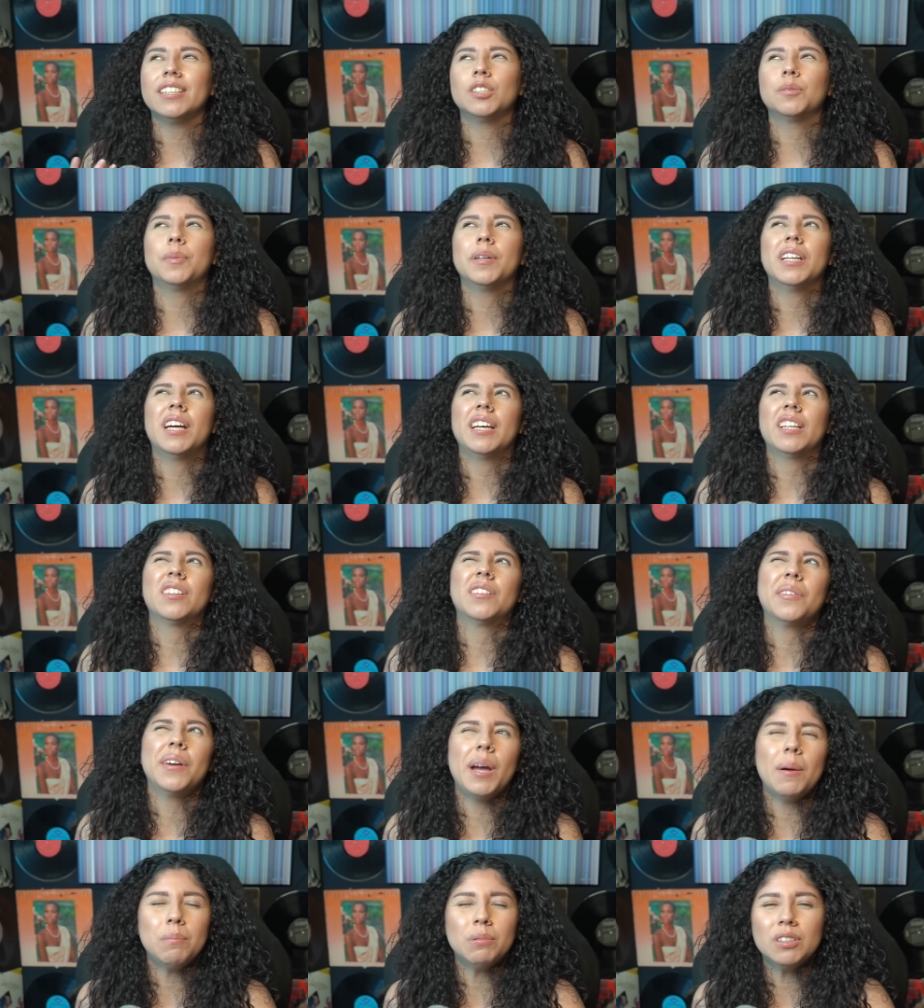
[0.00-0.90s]
there's been like
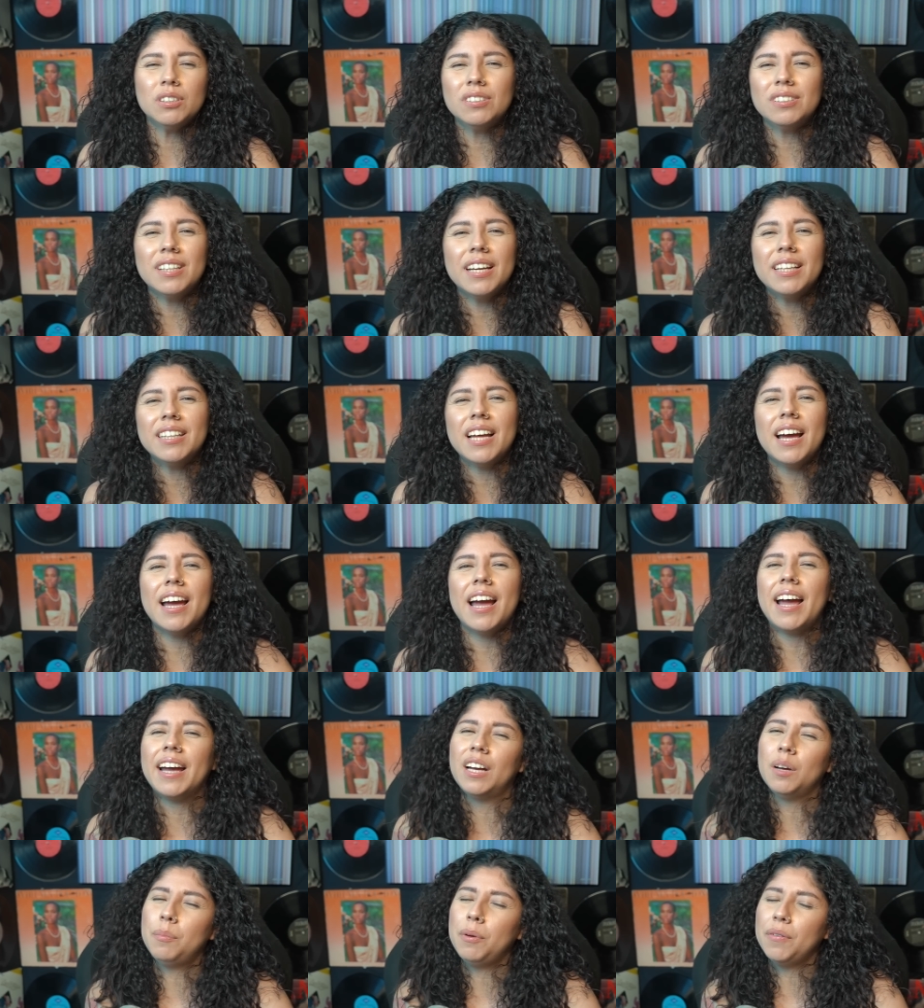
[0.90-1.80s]
three episodes like that.
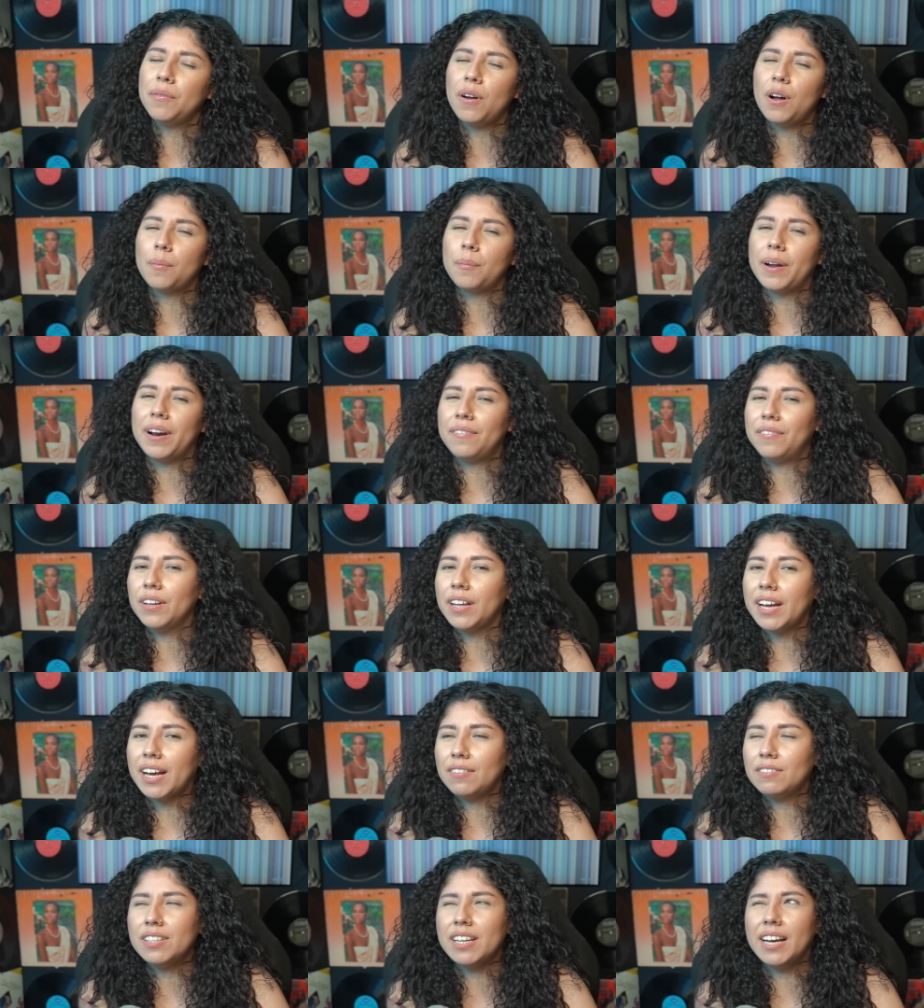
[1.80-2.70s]
I could be wrong, but I feel
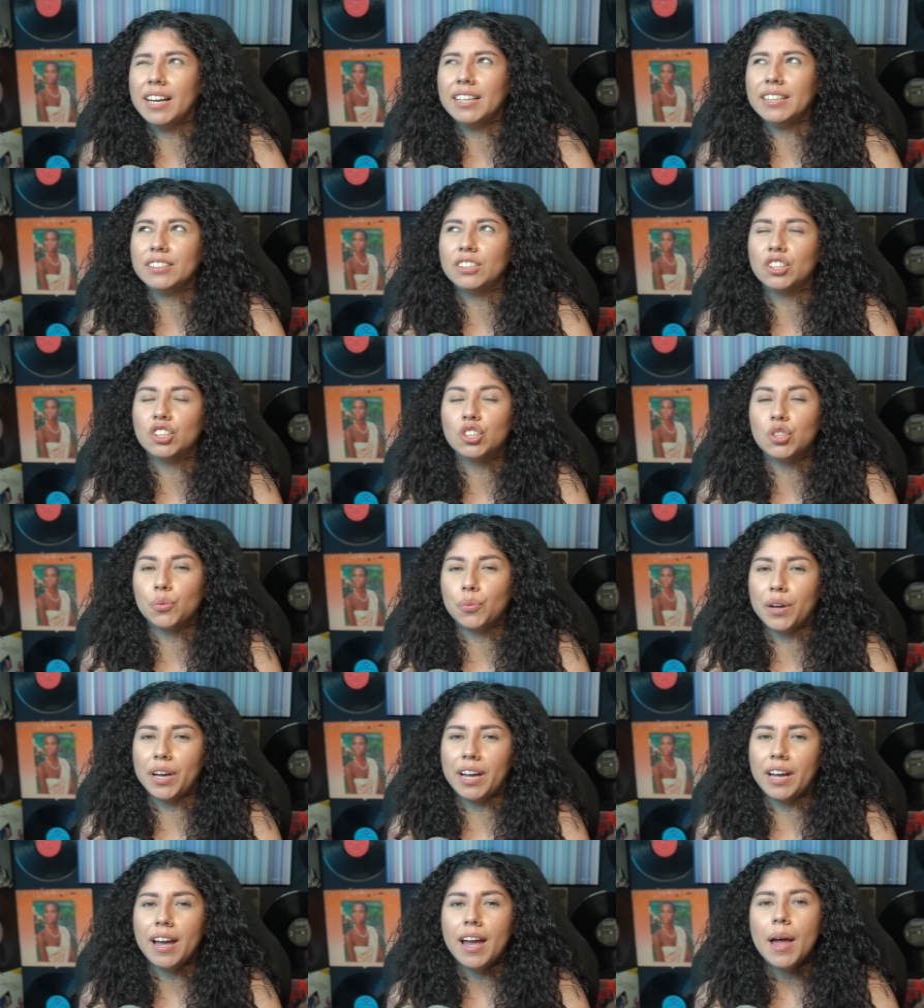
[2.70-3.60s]
like I've seen at least
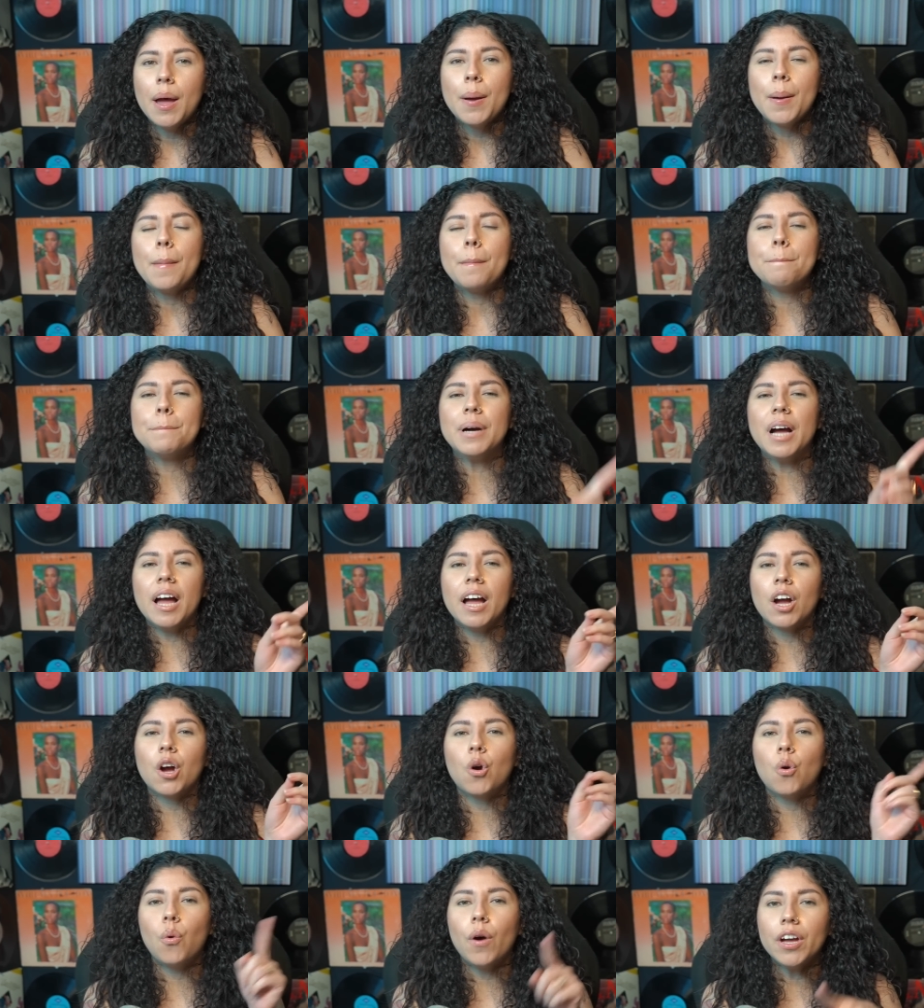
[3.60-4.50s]
three.
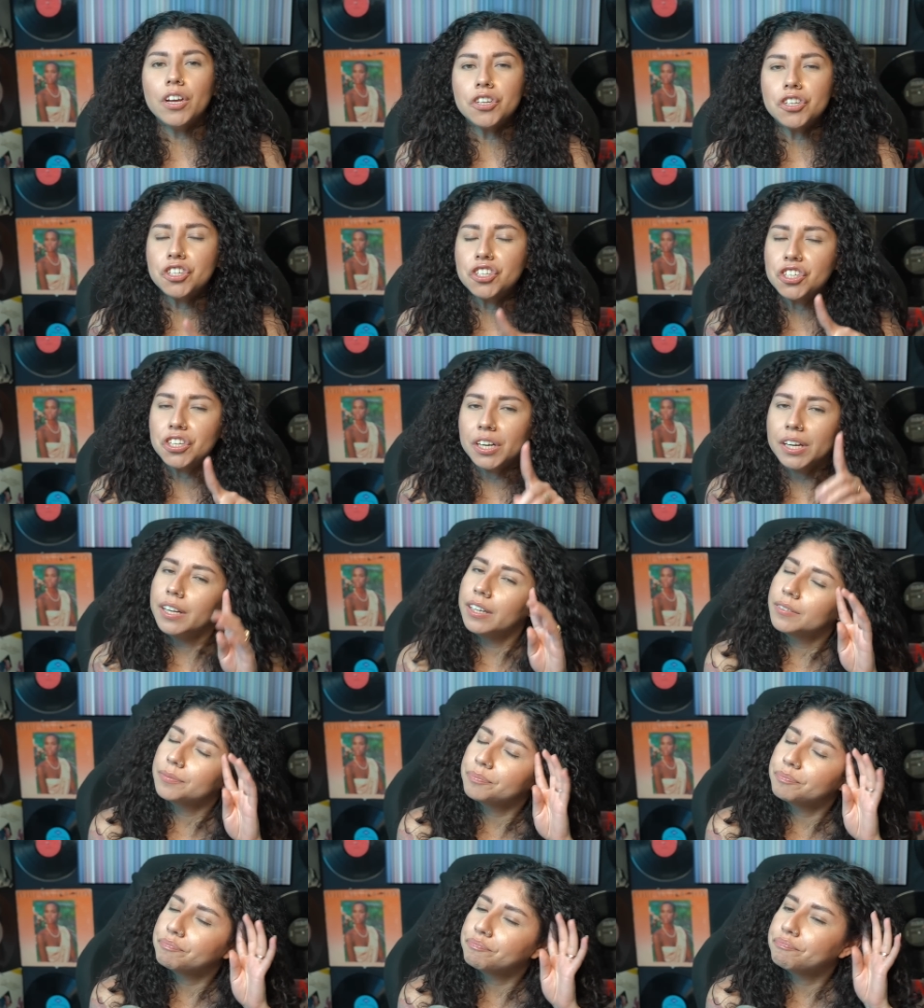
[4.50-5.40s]
But question.
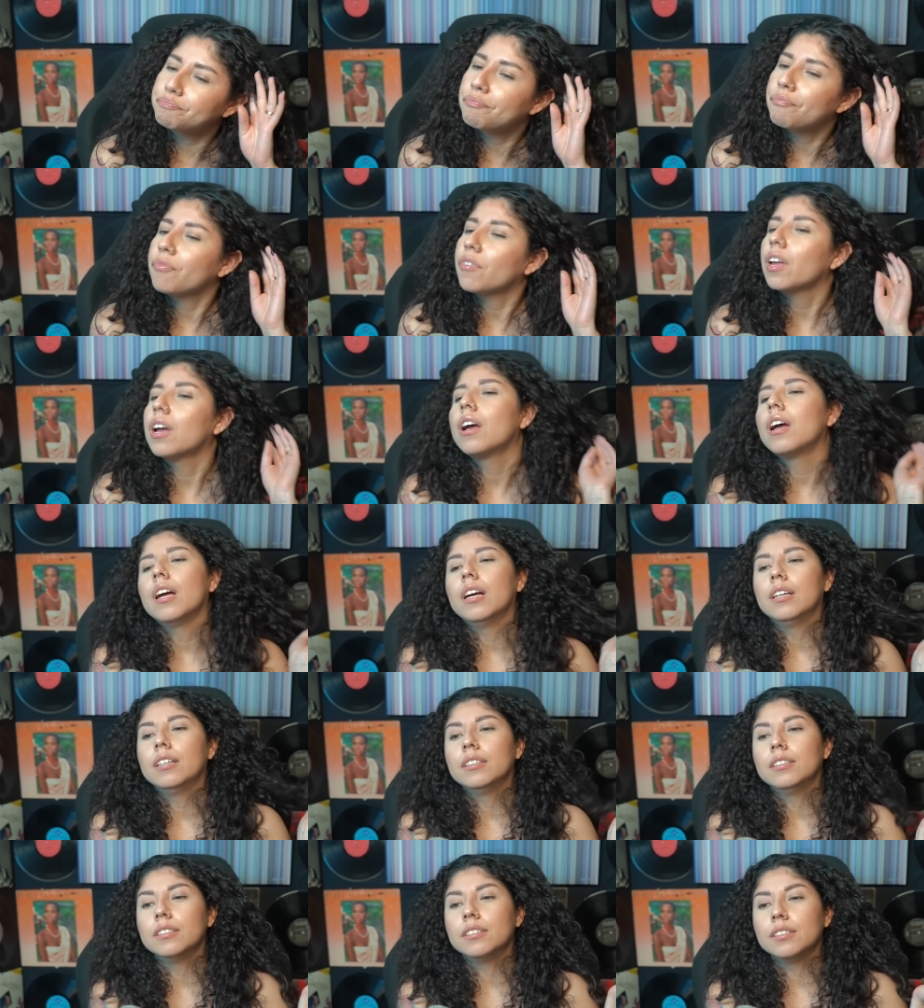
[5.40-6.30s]

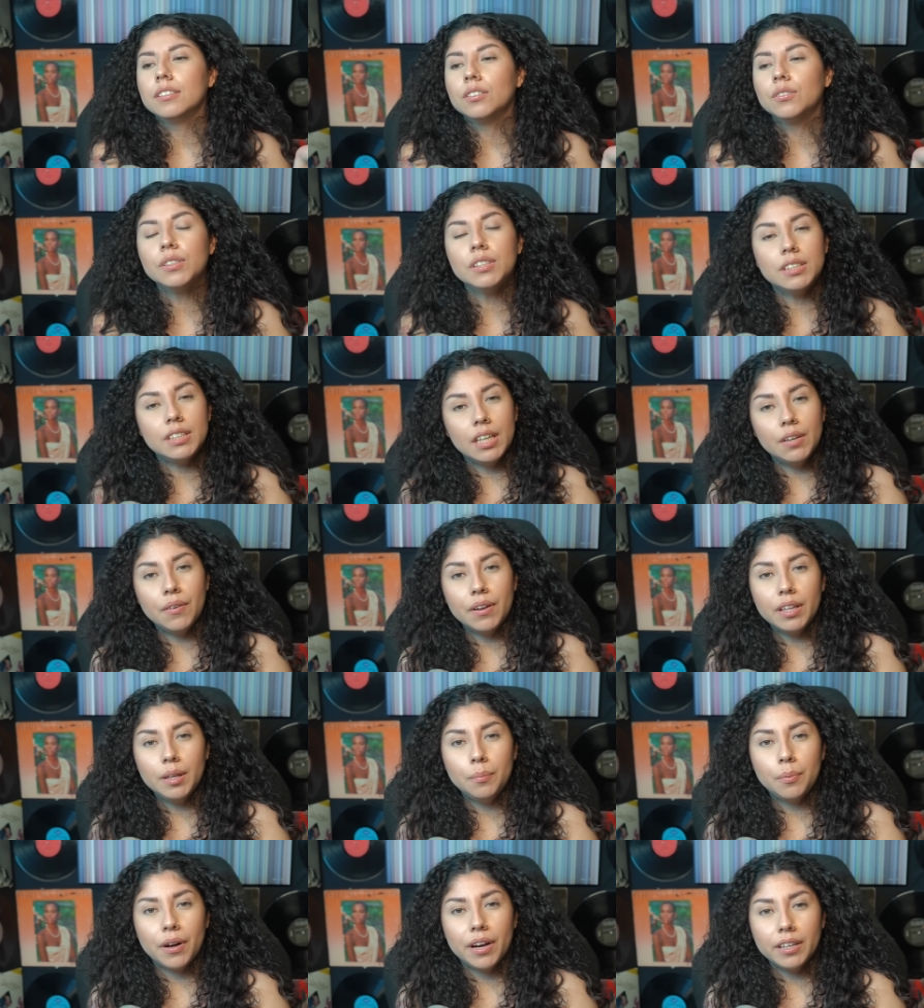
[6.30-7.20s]
So is Dee
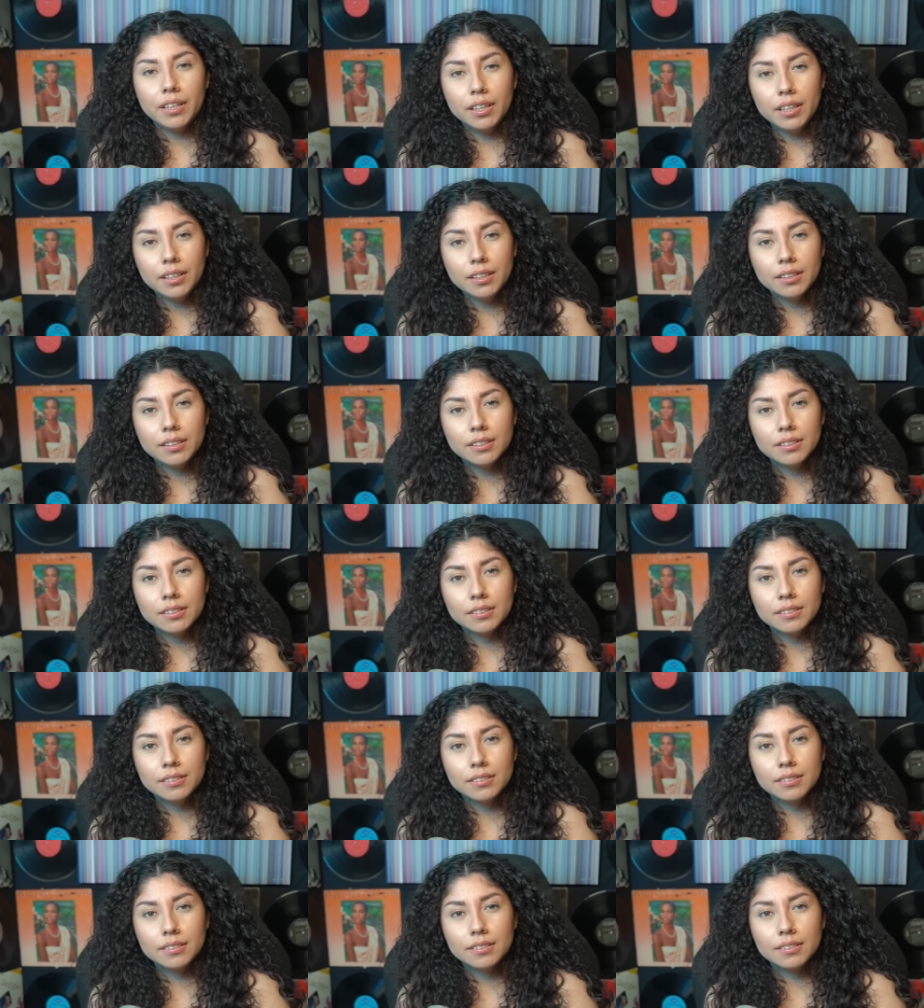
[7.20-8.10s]
really pregnant?
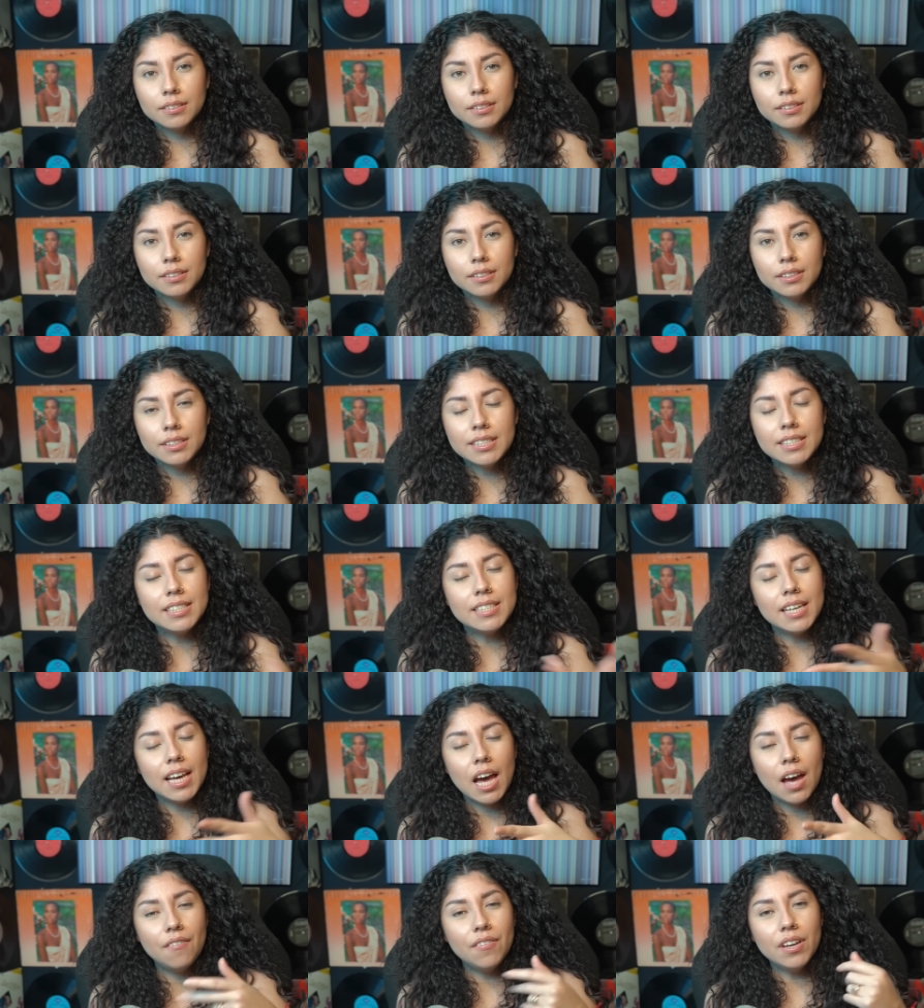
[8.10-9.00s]
Is
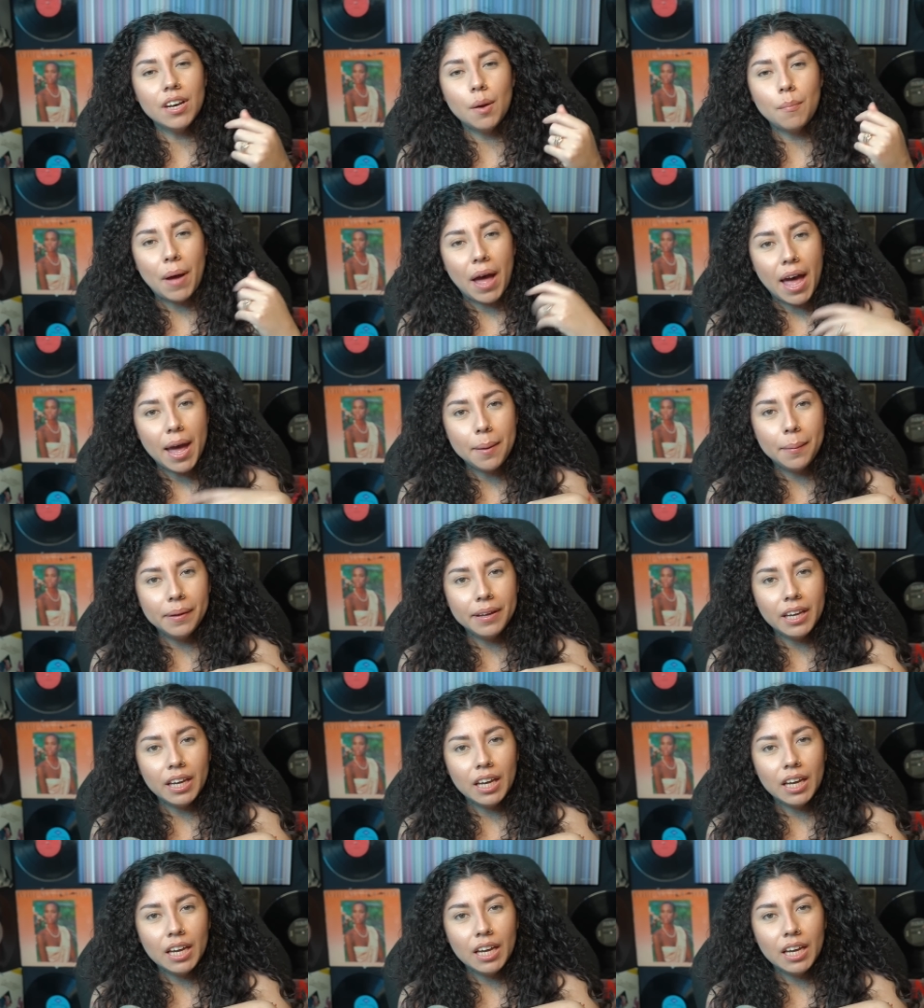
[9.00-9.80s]
Dee having a baby?